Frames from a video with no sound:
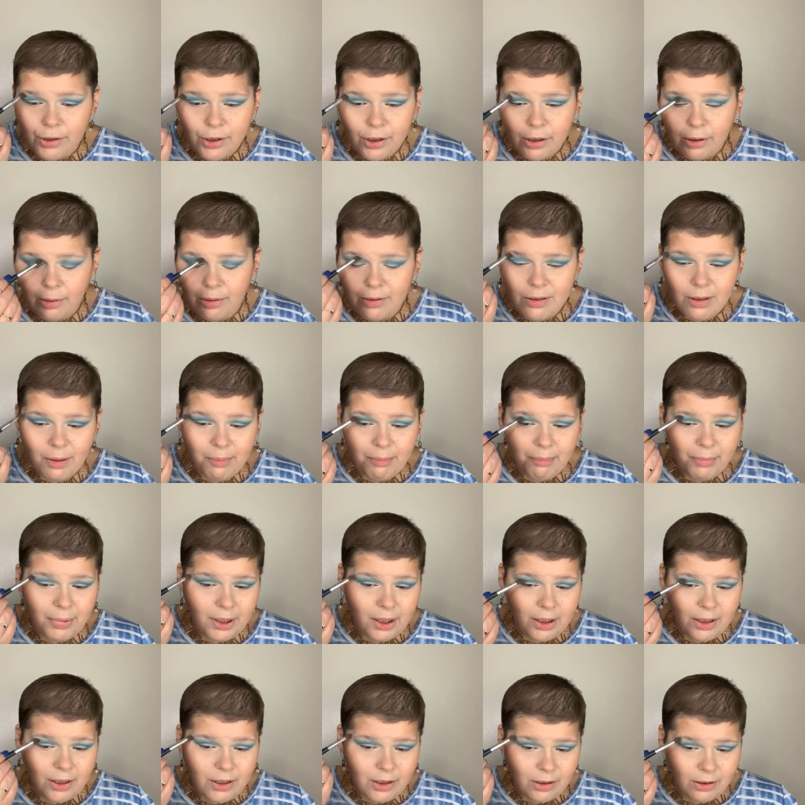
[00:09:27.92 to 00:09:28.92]
She was a
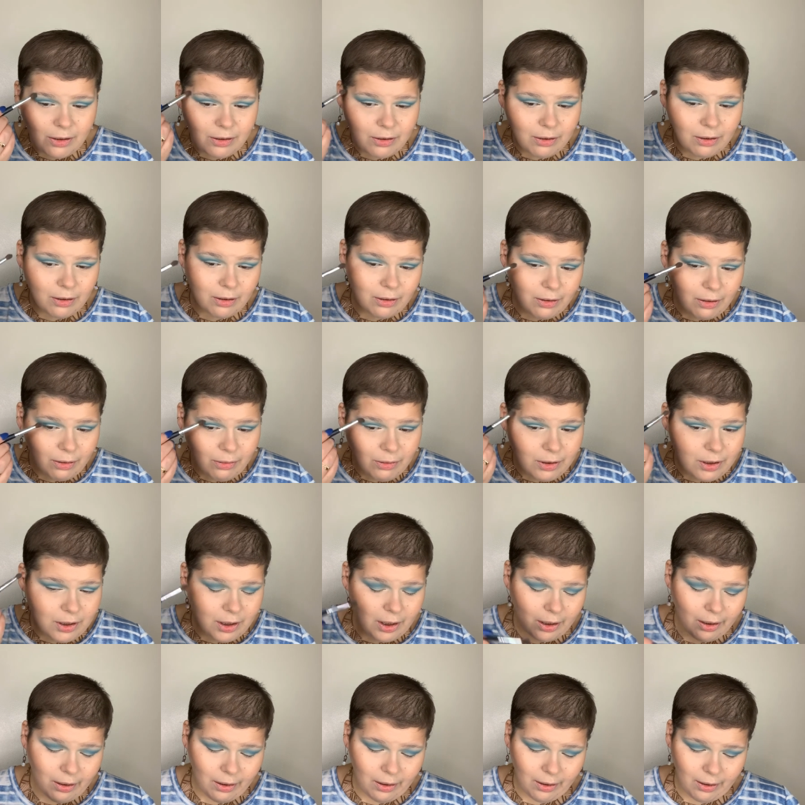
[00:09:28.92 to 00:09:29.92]
bitch and took no
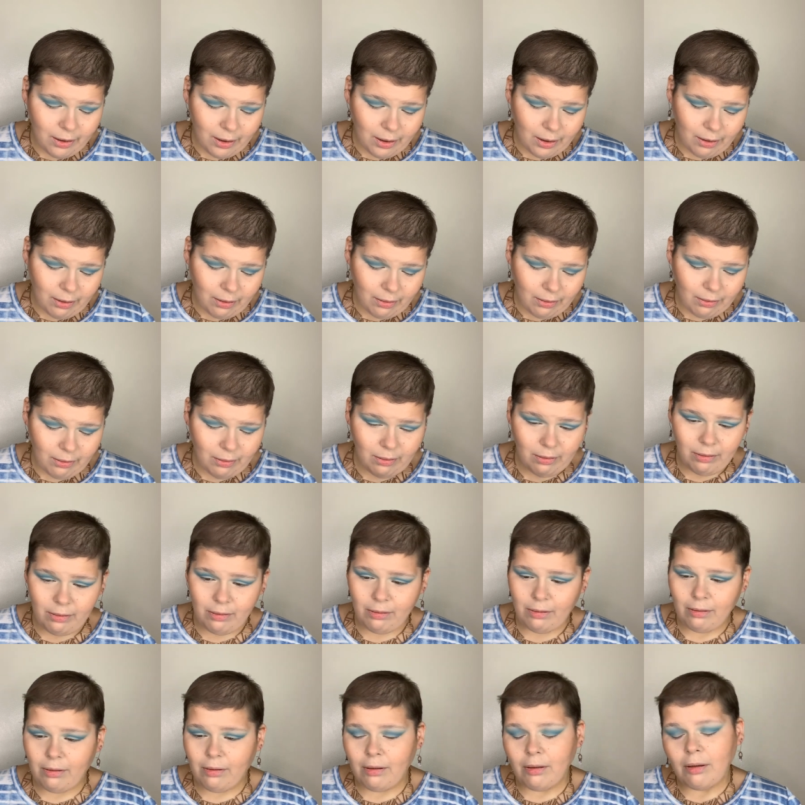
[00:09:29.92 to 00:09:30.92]
shit, and
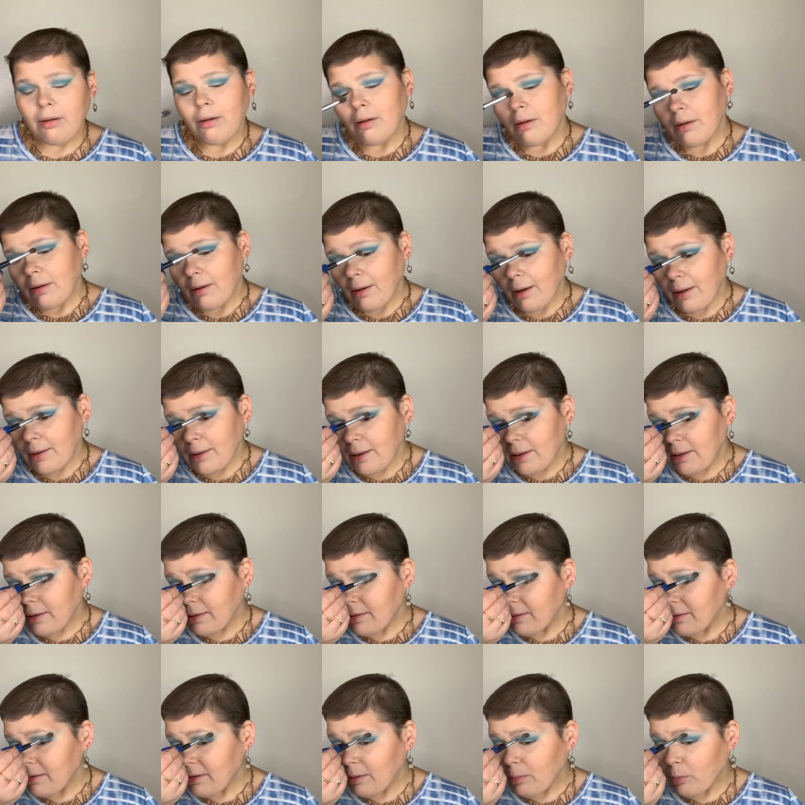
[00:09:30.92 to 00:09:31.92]
I needed
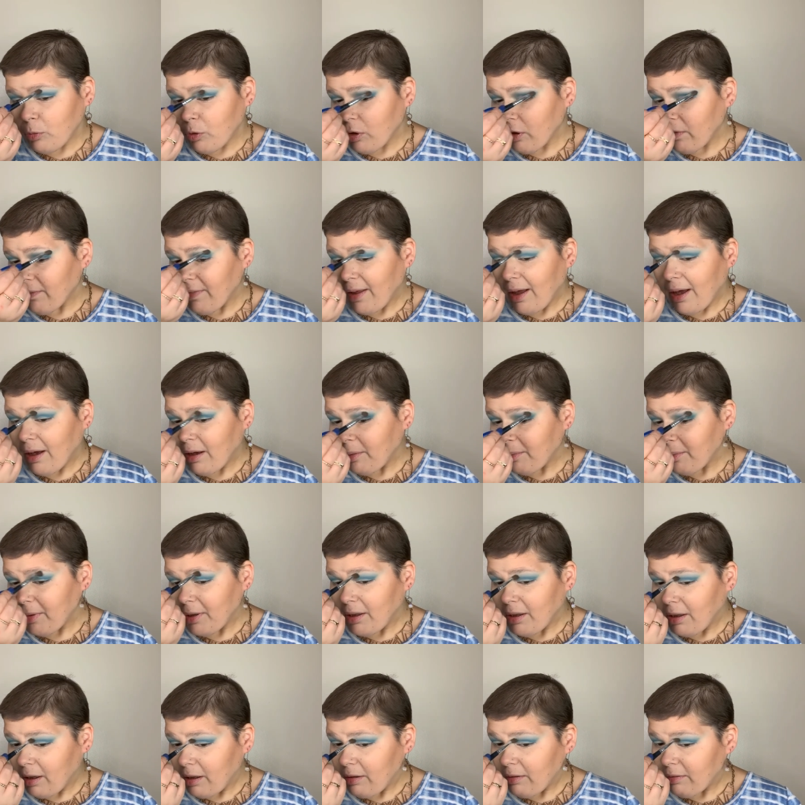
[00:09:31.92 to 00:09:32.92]
to see more of that in my
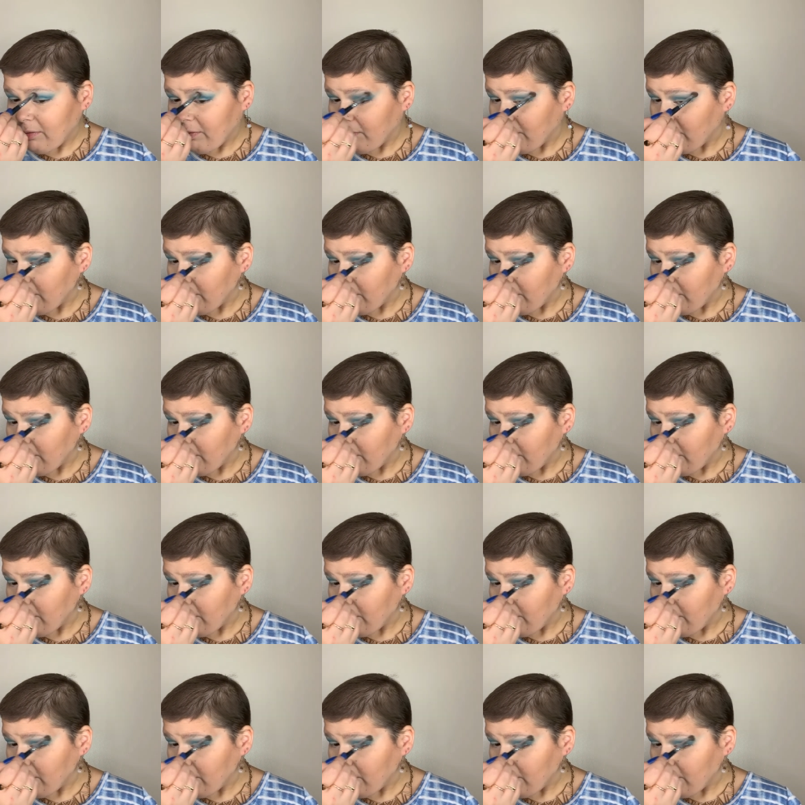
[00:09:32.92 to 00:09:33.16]
life.